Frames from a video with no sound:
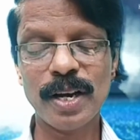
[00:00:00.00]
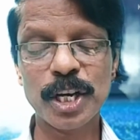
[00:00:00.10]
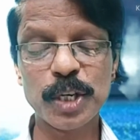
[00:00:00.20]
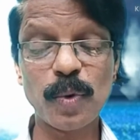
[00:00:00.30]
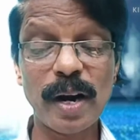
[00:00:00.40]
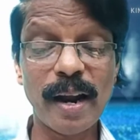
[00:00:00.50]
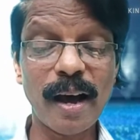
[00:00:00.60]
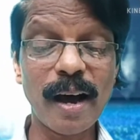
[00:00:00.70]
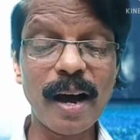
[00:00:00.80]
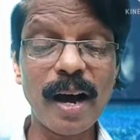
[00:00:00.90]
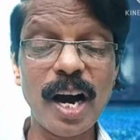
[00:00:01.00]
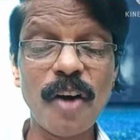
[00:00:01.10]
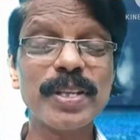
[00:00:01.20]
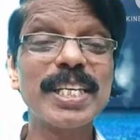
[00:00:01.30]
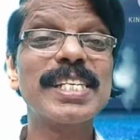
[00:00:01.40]
She would laugh
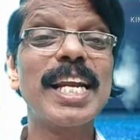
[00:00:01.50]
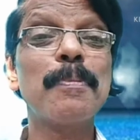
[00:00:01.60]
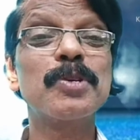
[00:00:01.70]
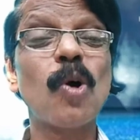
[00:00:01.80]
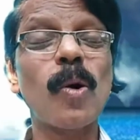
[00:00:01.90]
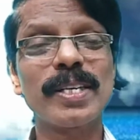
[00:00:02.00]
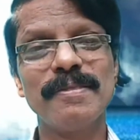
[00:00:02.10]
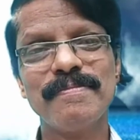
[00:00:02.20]
at the snapshot.